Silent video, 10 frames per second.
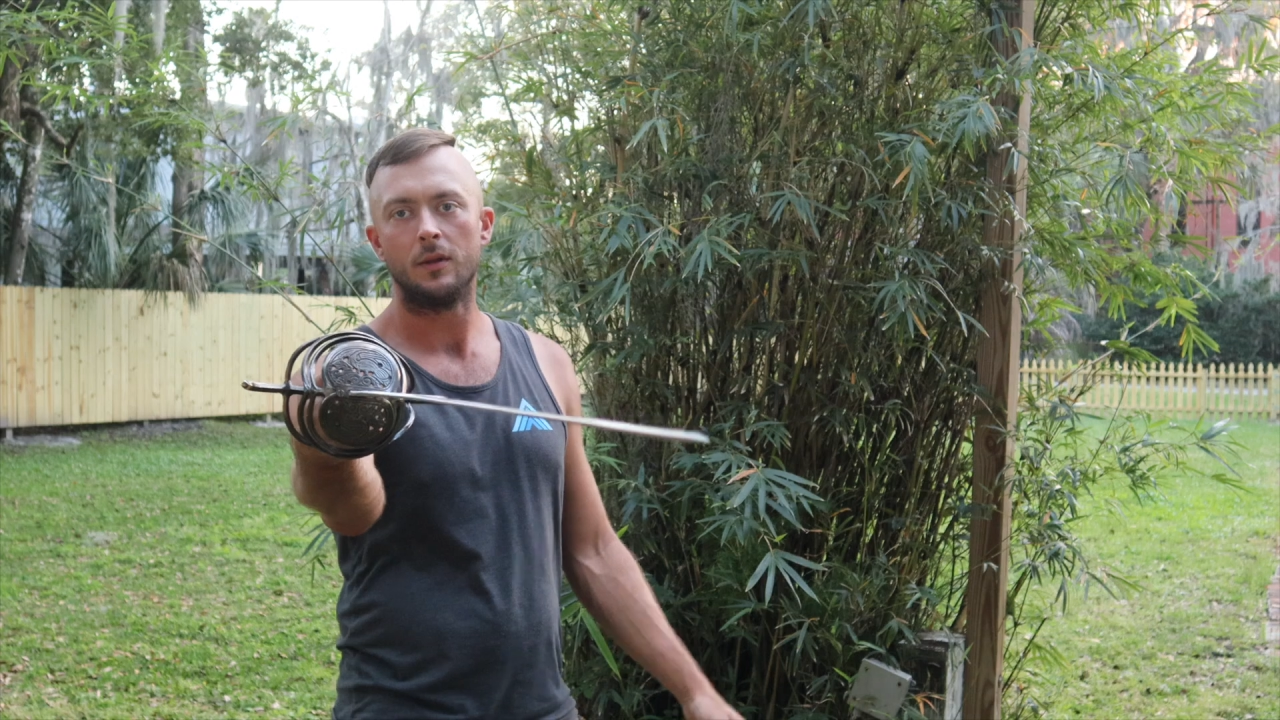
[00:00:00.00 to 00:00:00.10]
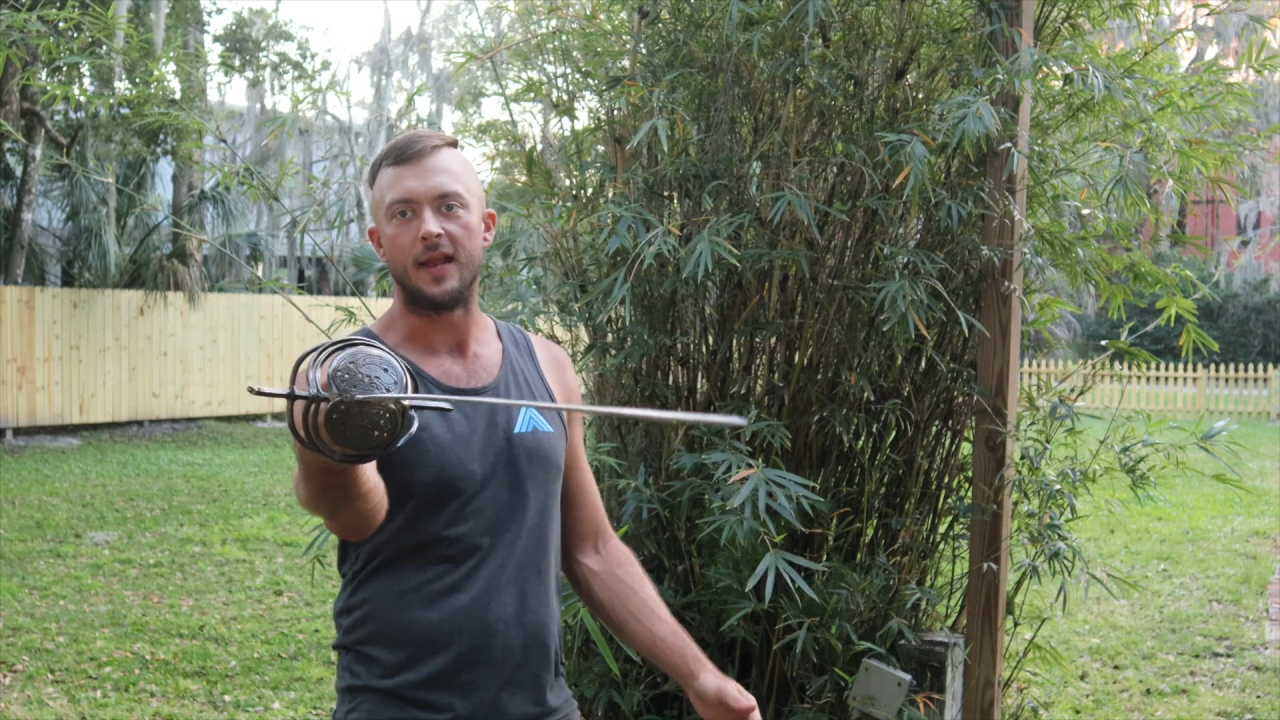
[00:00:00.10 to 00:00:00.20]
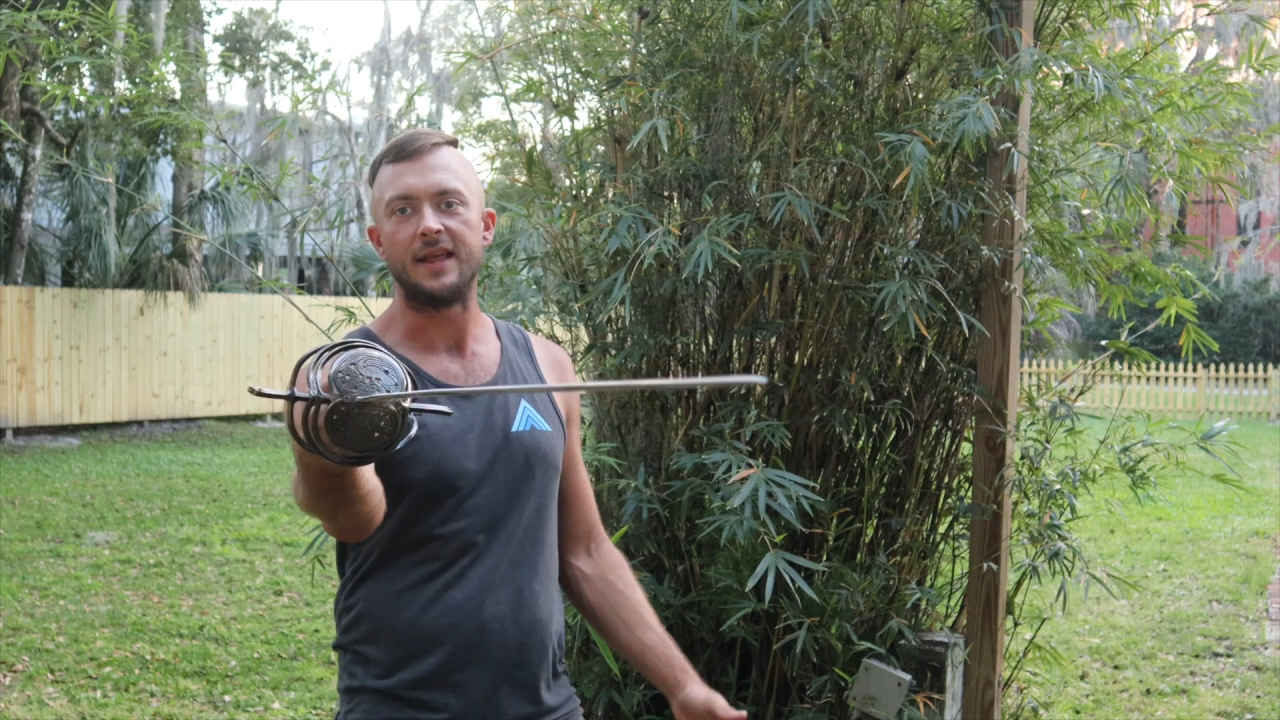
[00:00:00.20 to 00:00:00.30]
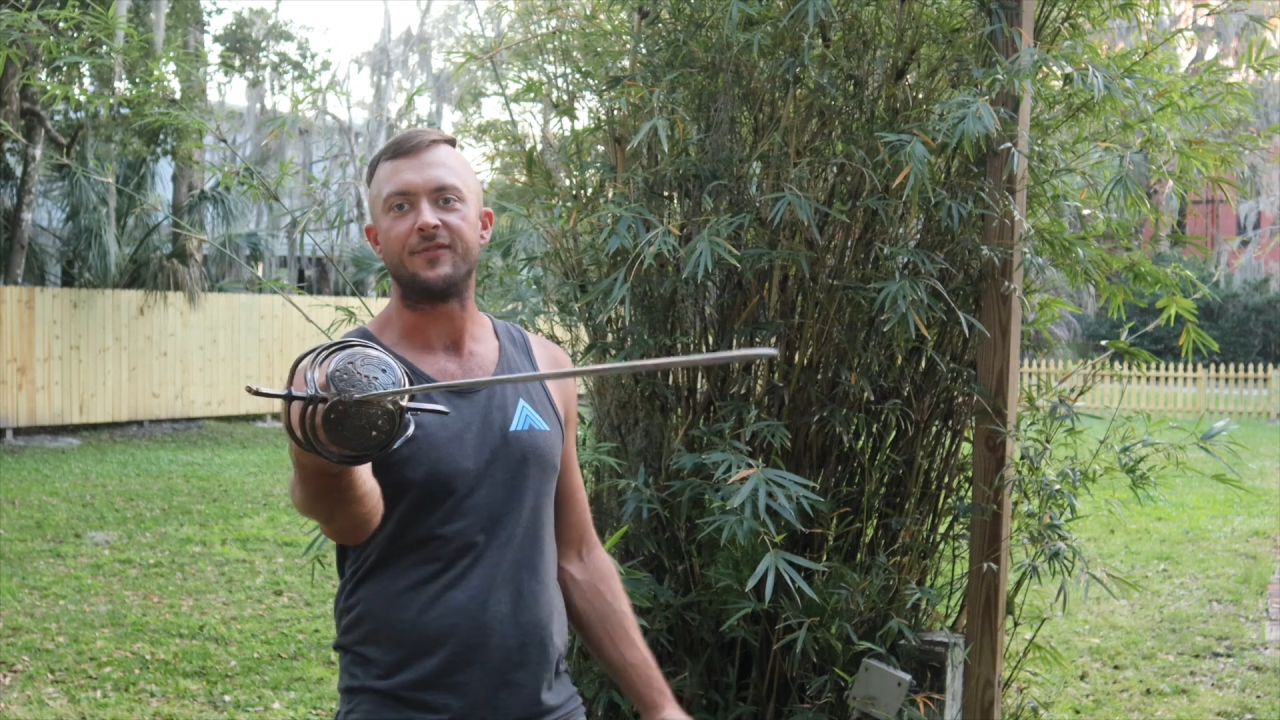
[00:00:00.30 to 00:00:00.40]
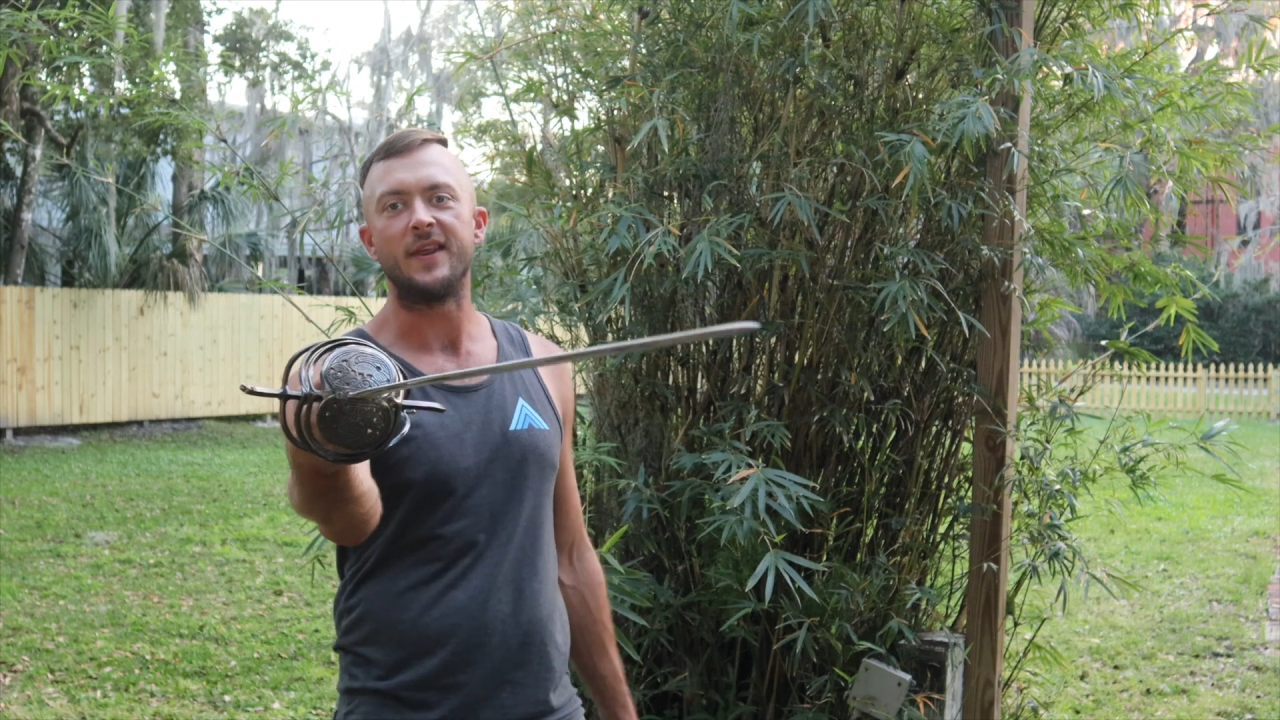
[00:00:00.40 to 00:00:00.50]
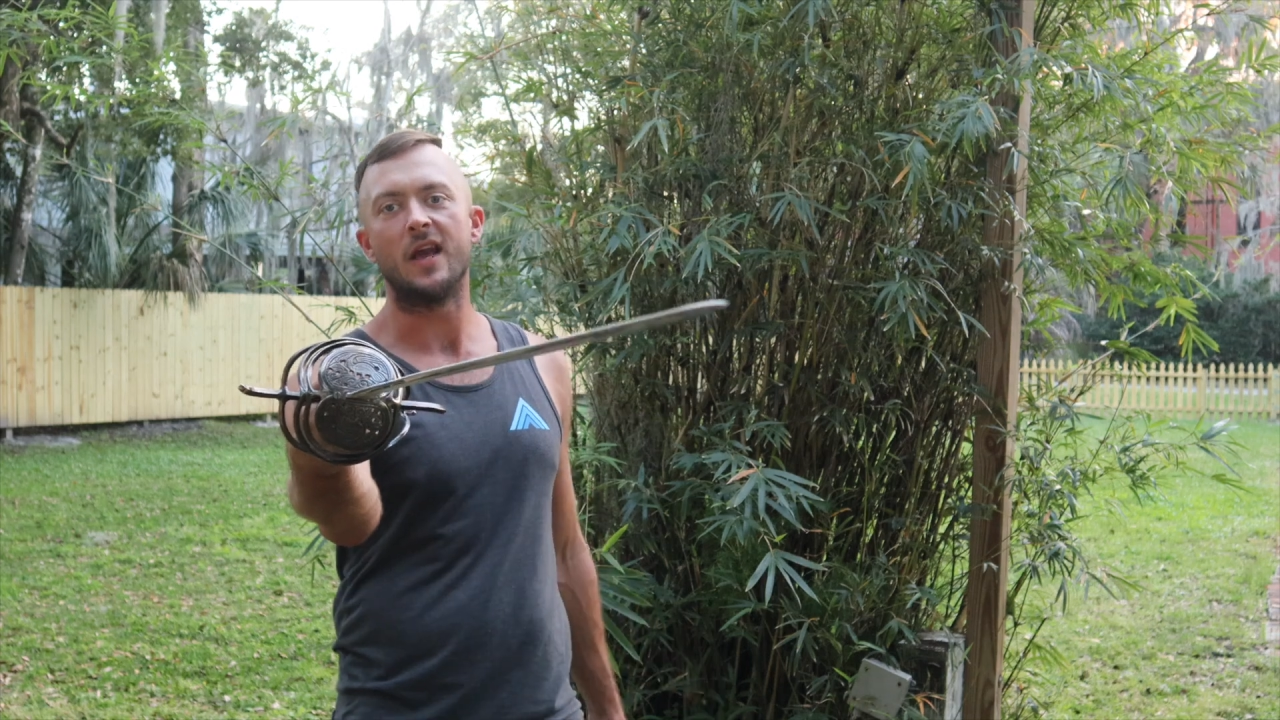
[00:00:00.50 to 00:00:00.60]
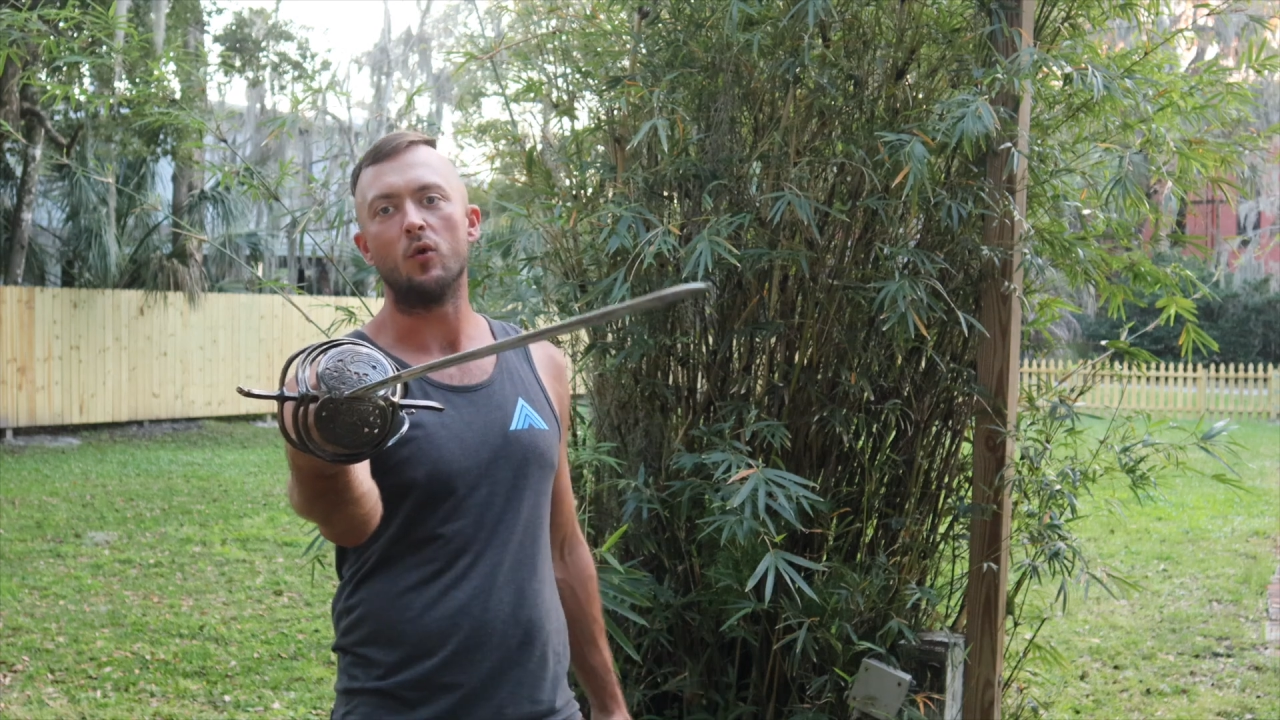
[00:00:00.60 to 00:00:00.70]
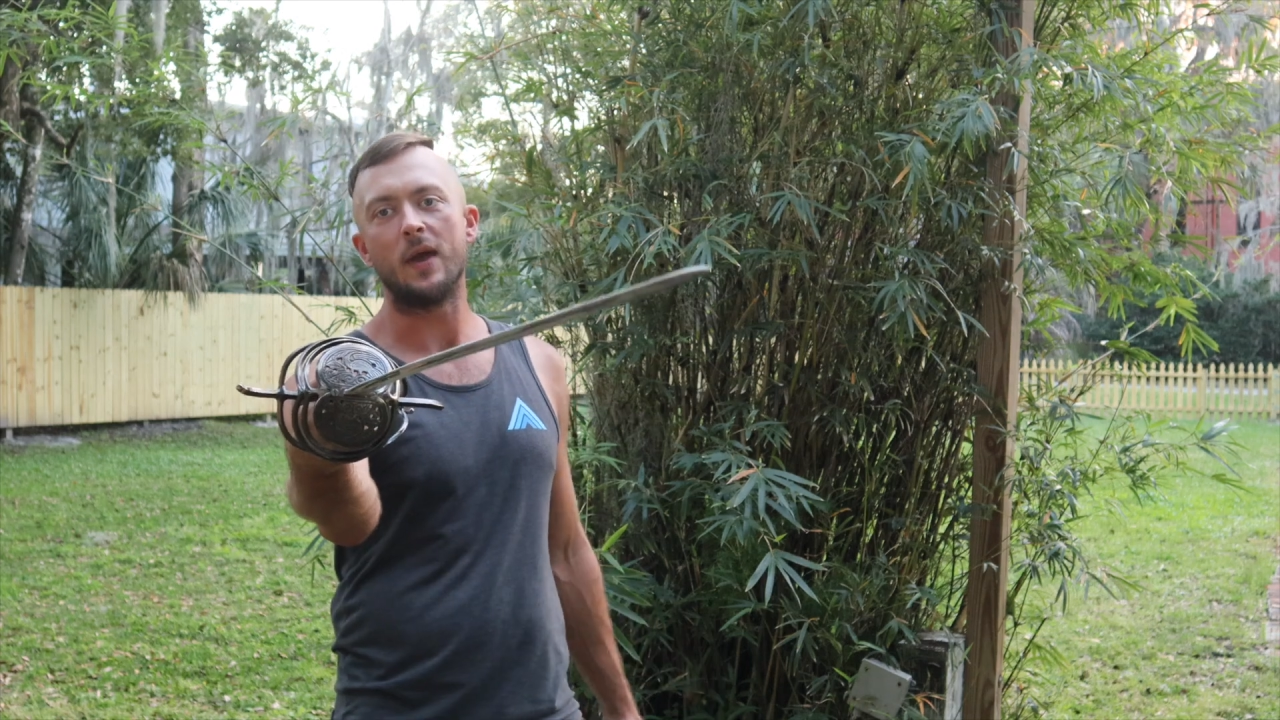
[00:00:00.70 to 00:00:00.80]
Today's video,